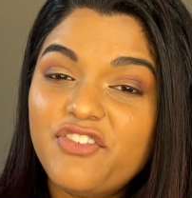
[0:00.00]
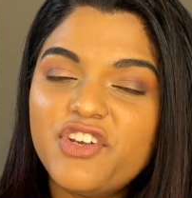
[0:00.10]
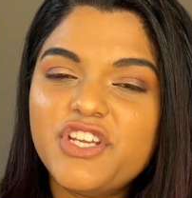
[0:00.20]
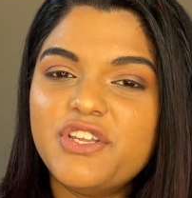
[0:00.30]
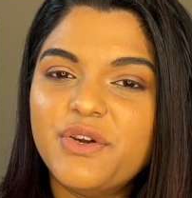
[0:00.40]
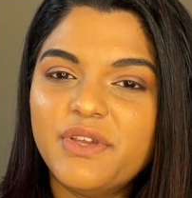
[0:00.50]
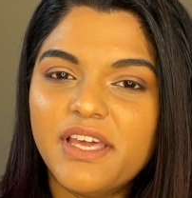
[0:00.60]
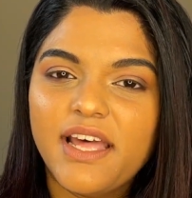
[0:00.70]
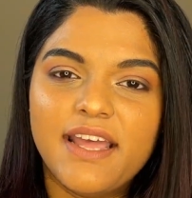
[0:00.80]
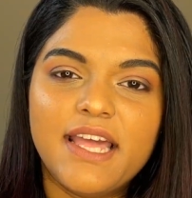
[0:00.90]
If you're new
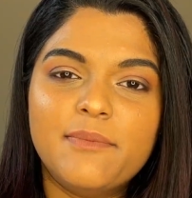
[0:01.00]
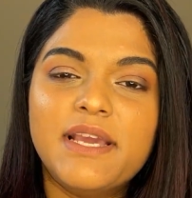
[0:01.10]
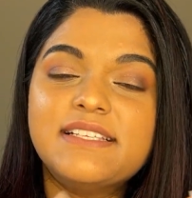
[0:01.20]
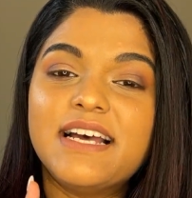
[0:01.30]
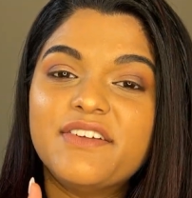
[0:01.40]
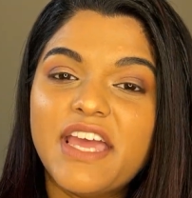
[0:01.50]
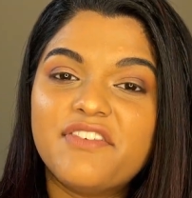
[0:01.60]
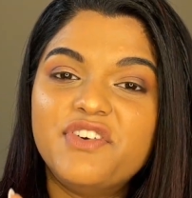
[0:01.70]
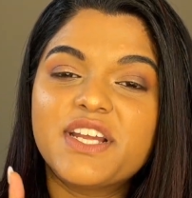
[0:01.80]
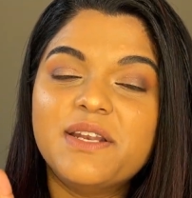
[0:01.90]
here, I am a South
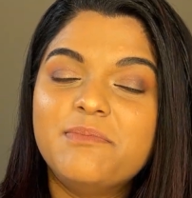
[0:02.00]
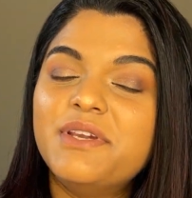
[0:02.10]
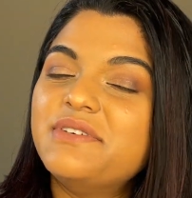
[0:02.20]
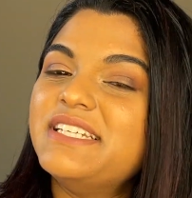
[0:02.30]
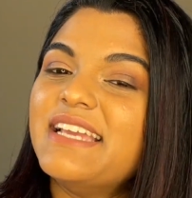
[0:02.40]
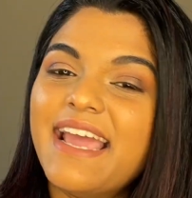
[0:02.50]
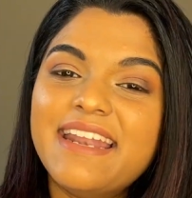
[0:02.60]
African beauty